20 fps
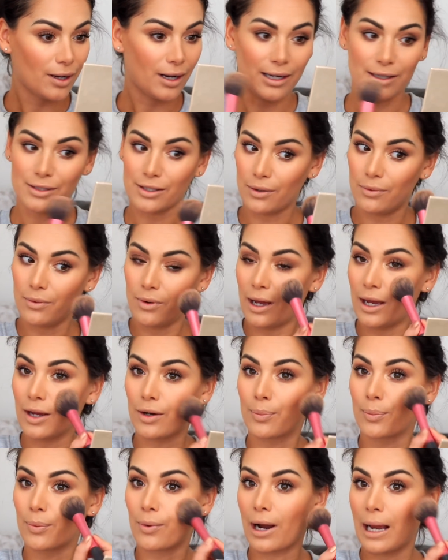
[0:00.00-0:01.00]
I don't
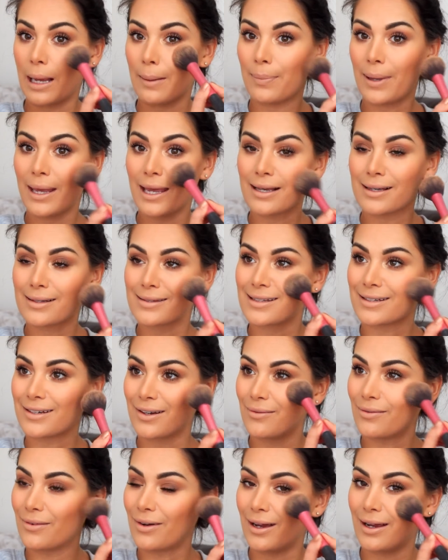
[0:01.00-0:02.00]
like bright pinks, I
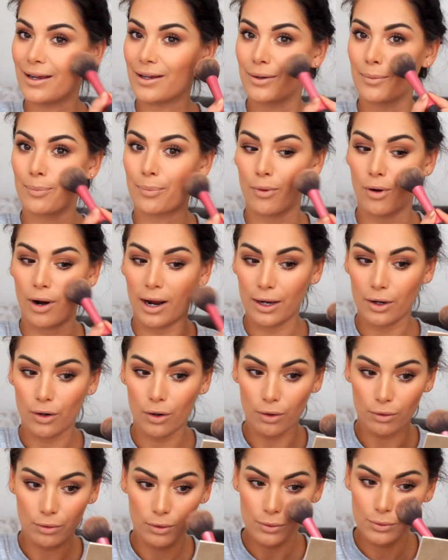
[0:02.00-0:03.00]
don't like bright
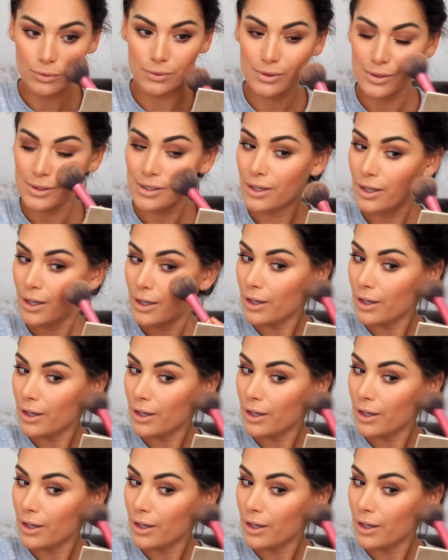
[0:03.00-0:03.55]
corals.